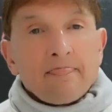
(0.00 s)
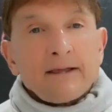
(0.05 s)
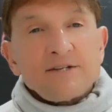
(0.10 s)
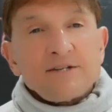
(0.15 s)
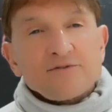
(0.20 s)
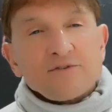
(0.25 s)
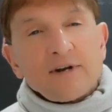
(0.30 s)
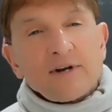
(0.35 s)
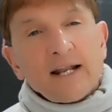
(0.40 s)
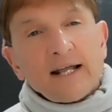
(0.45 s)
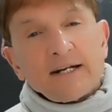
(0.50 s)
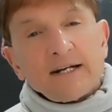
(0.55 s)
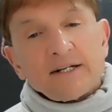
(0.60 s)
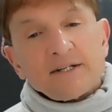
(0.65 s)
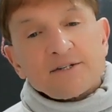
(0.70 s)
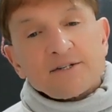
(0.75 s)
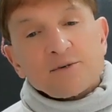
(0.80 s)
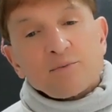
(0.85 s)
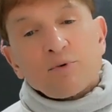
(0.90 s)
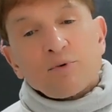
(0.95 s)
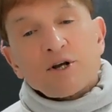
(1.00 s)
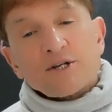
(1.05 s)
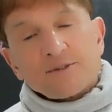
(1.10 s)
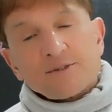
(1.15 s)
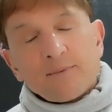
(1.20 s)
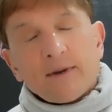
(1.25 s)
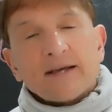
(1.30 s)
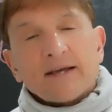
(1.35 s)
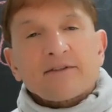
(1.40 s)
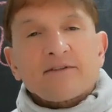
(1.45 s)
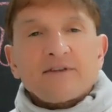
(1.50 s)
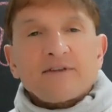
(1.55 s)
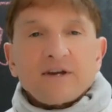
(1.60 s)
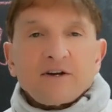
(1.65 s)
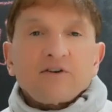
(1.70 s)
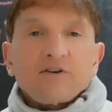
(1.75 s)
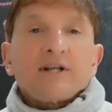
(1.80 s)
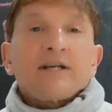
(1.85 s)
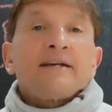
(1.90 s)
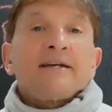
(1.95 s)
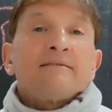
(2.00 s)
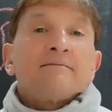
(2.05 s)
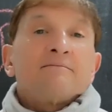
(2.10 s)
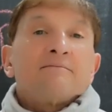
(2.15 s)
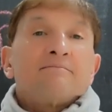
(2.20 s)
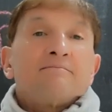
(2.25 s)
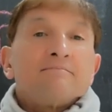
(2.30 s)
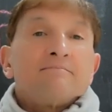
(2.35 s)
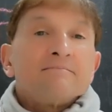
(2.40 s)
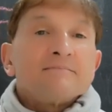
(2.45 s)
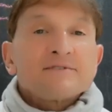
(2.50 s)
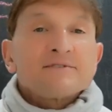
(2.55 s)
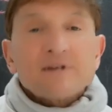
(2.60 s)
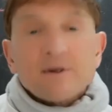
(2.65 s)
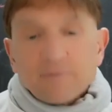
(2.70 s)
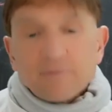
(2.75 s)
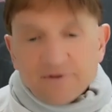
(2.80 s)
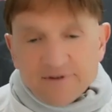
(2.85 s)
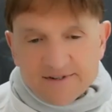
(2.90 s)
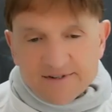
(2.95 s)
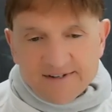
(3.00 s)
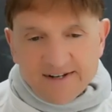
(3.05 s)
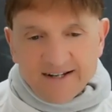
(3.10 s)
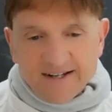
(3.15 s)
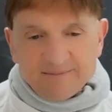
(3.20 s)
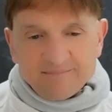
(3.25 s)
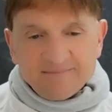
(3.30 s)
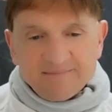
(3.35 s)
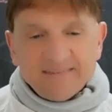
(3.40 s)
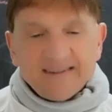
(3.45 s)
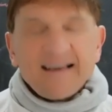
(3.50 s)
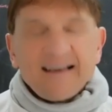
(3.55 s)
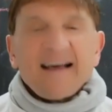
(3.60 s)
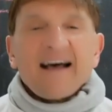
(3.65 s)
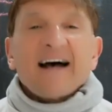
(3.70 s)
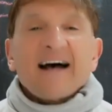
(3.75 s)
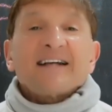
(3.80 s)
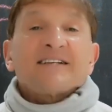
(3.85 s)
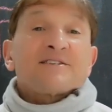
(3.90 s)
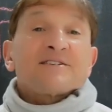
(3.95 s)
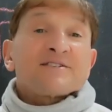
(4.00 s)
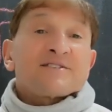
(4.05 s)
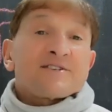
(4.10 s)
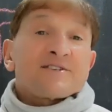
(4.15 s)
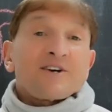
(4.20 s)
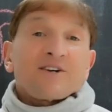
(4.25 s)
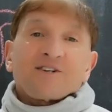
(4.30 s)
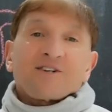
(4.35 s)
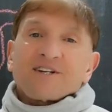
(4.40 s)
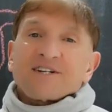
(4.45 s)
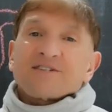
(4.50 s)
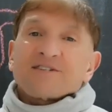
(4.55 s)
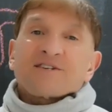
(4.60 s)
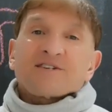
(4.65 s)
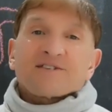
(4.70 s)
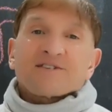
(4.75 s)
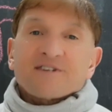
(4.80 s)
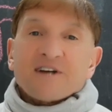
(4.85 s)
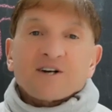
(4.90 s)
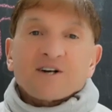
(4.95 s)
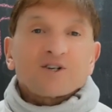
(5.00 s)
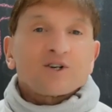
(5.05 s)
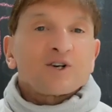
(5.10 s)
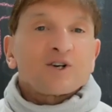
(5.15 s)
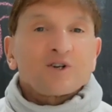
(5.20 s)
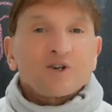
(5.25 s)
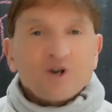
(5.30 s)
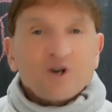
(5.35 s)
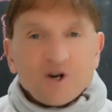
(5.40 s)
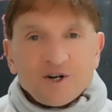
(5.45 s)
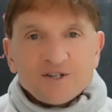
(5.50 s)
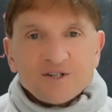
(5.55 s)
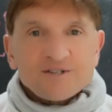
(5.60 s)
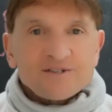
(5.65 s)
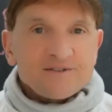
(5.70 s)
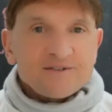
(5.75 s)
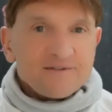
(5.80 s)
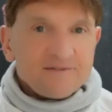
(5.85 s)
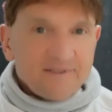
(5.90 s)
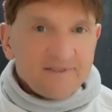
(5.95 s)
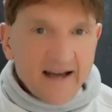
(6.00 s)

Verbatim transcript: is related to prospect theory some of the time, and certainly to sunk cost